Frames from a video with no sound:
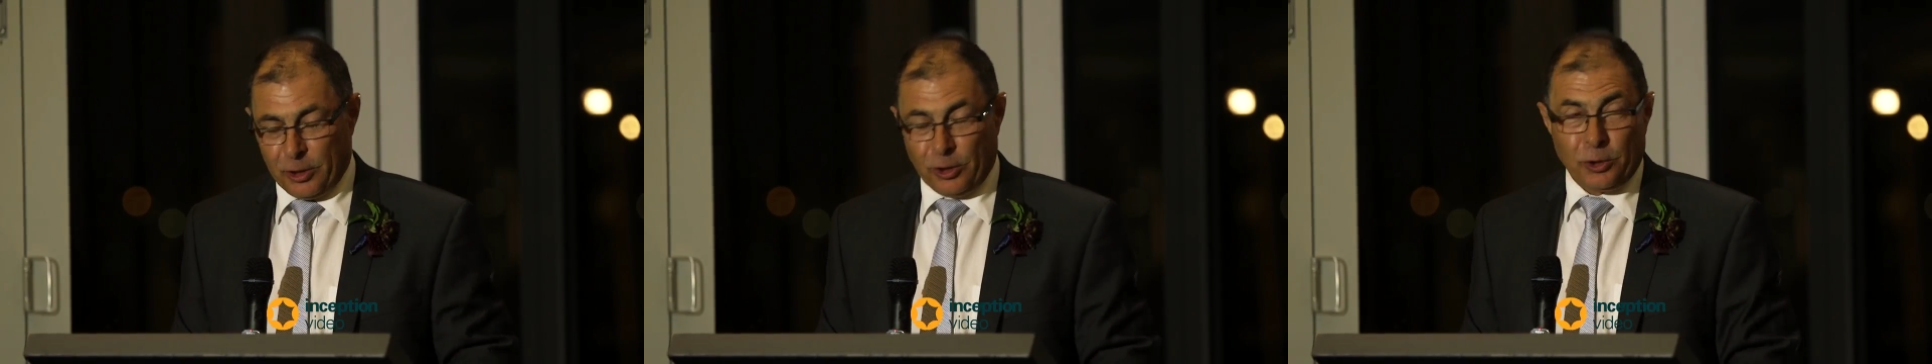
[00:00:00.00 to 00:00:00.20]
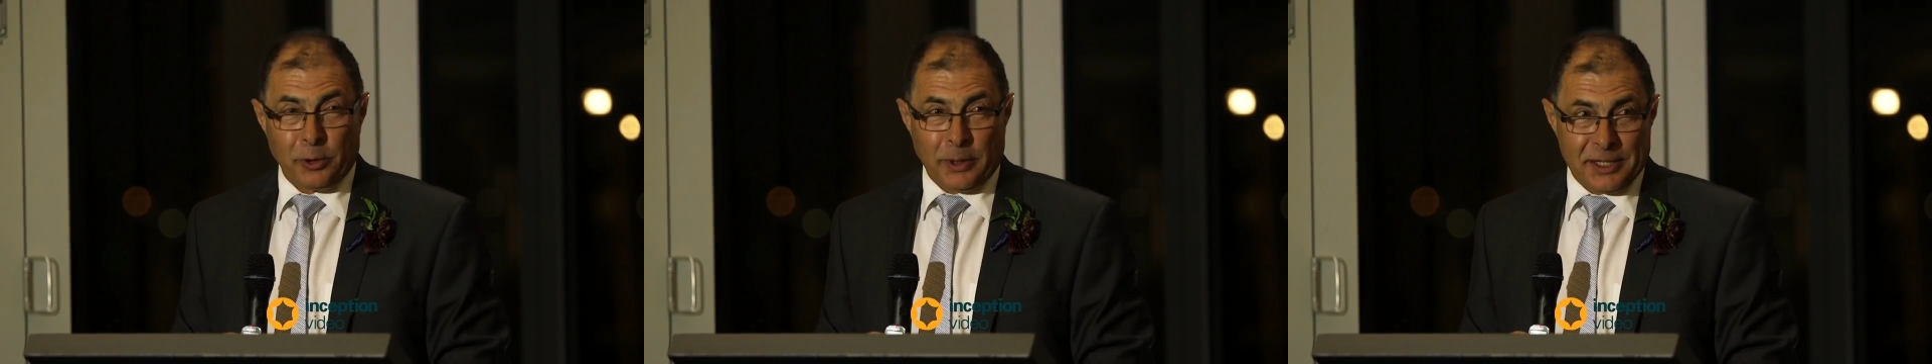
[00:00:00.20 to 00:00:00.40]

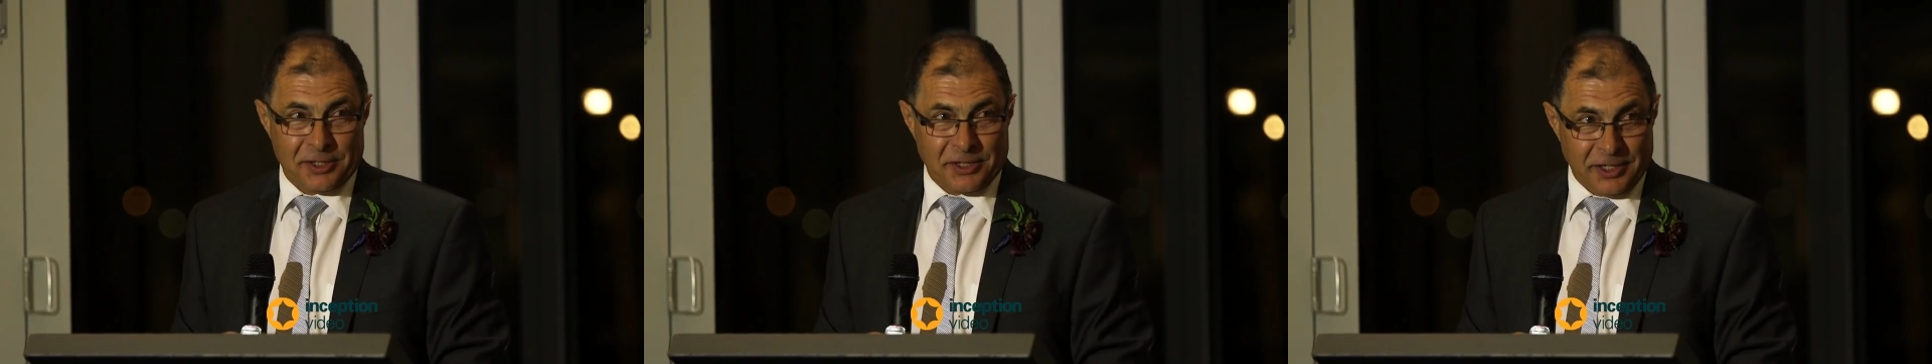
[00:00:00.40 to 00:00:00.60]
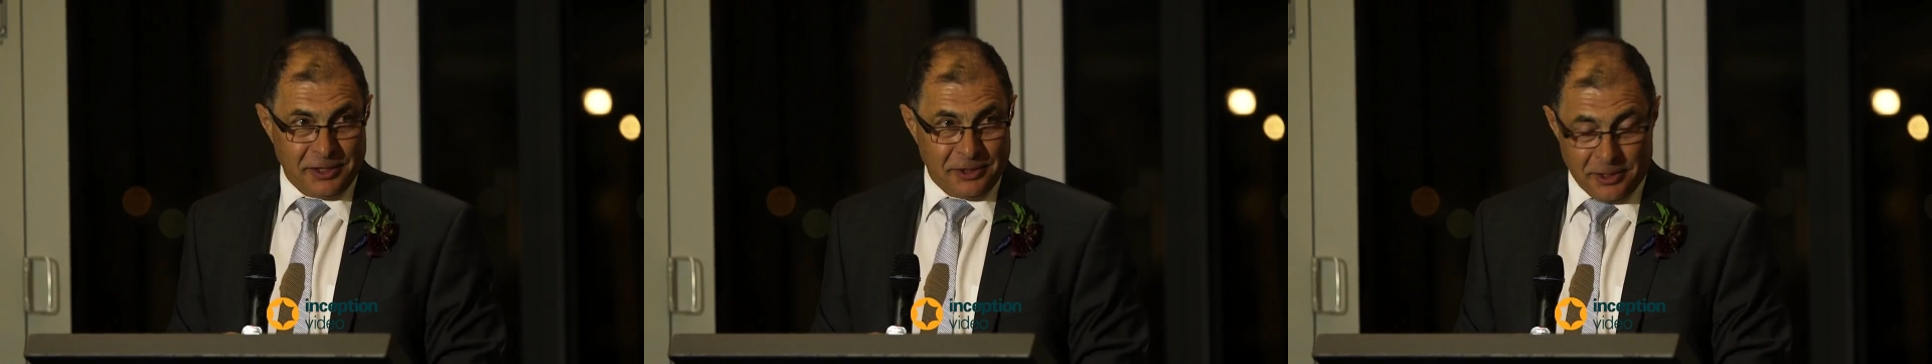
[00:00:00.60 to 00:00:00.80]
I always
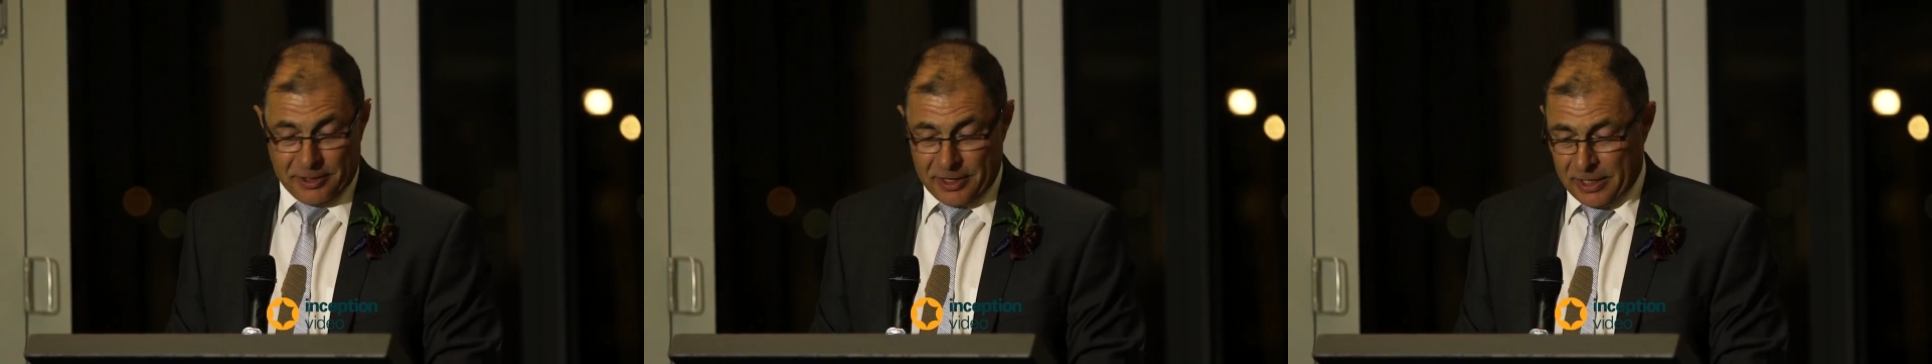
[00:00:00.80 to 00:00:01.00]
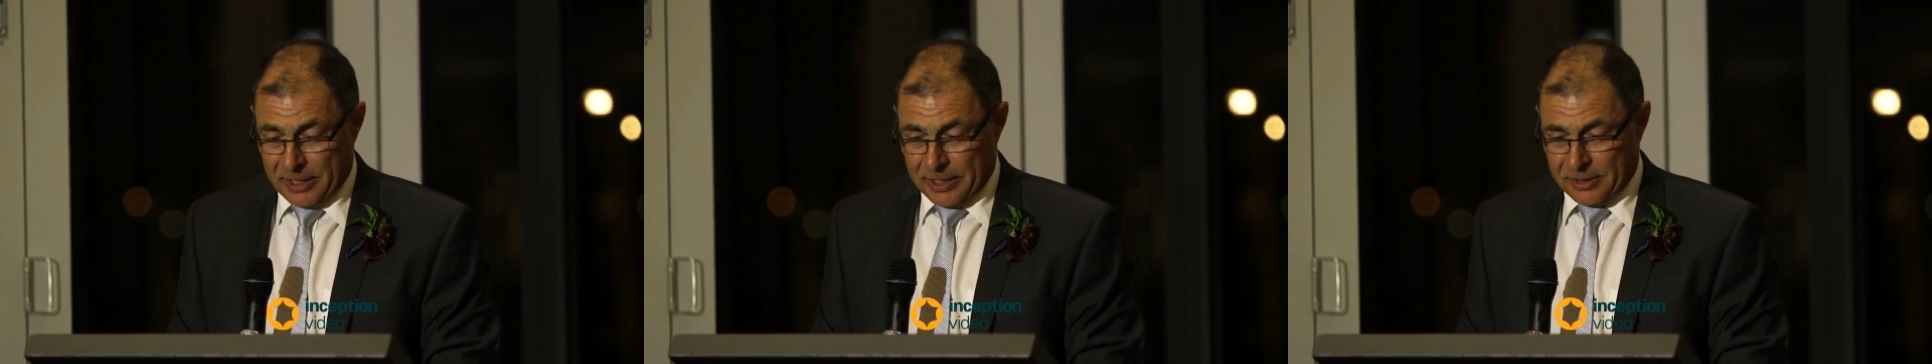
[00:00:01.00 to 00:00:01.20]
see in her
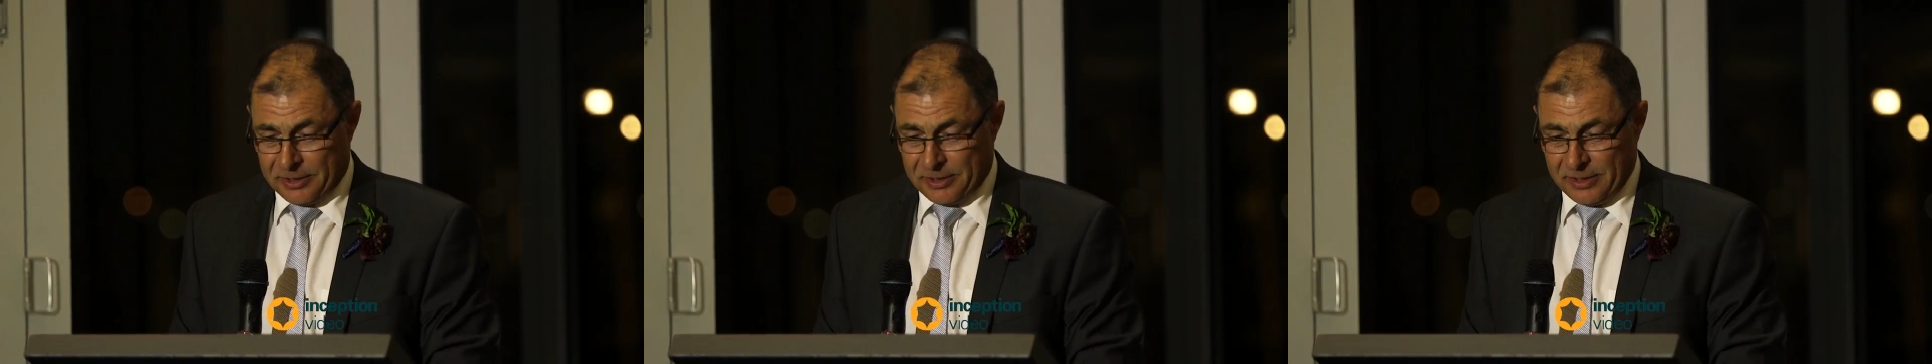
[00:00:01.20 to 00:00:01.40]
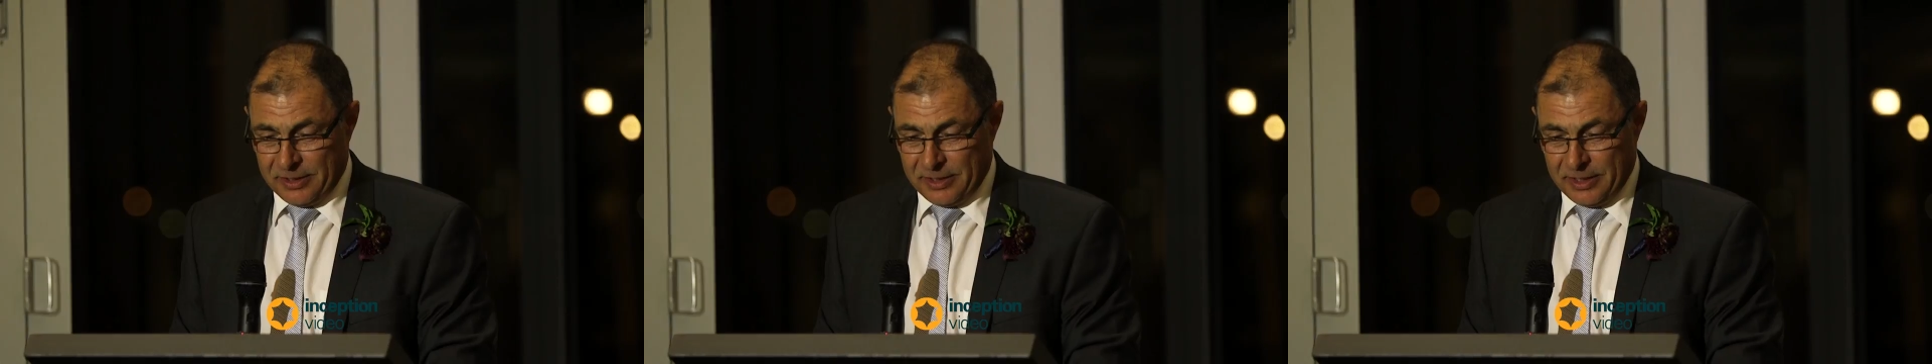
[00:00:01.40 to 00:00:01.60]
eyes,